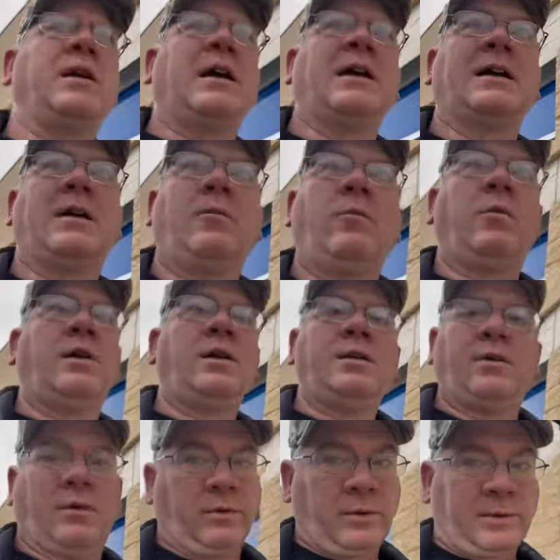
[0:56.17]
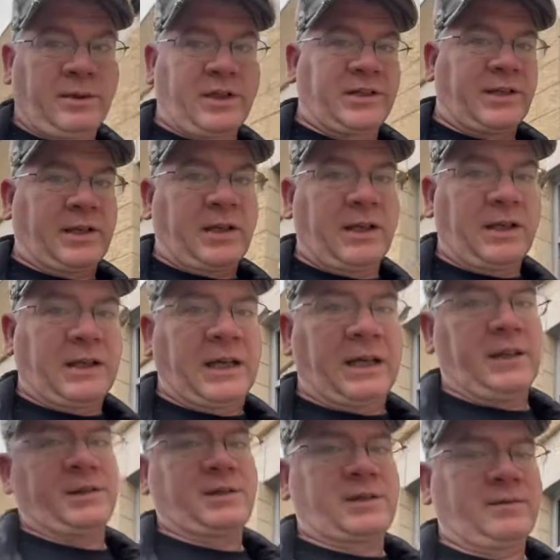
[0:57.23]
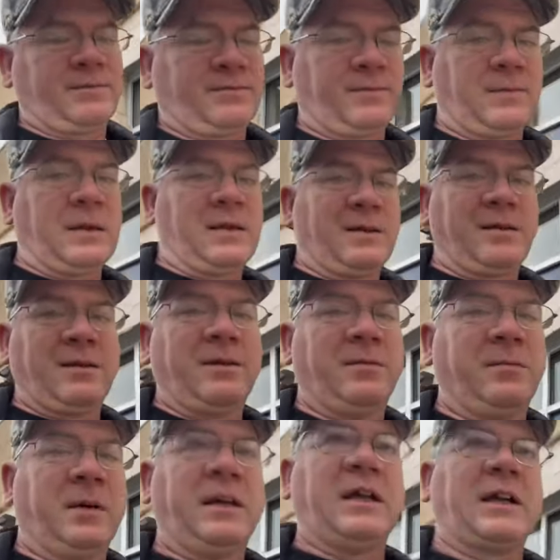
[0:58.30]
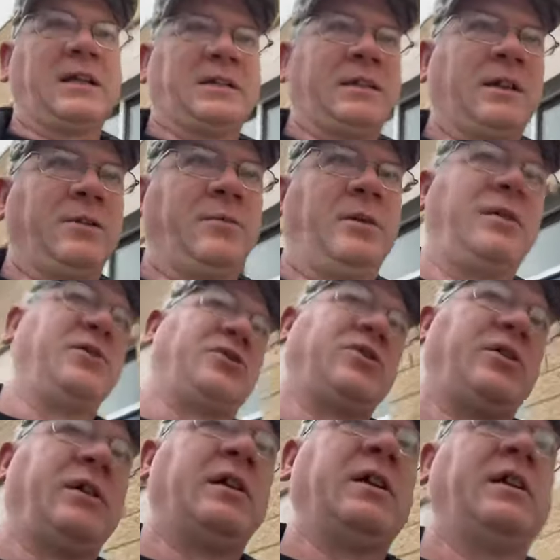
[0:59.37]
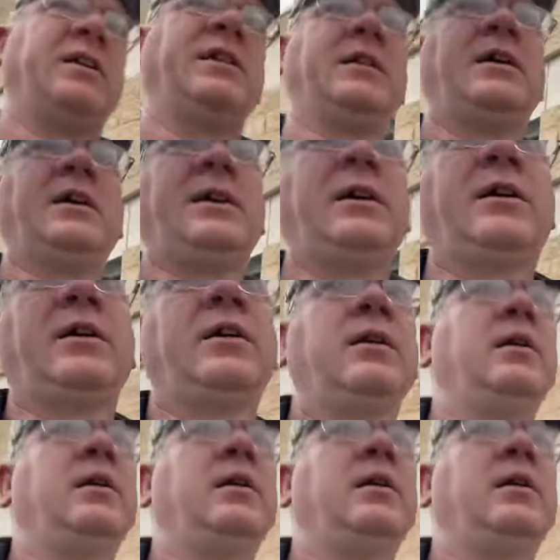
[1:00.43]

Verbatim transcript: I got one only because I need the case, but I got the other one. I'll show you that in the end here.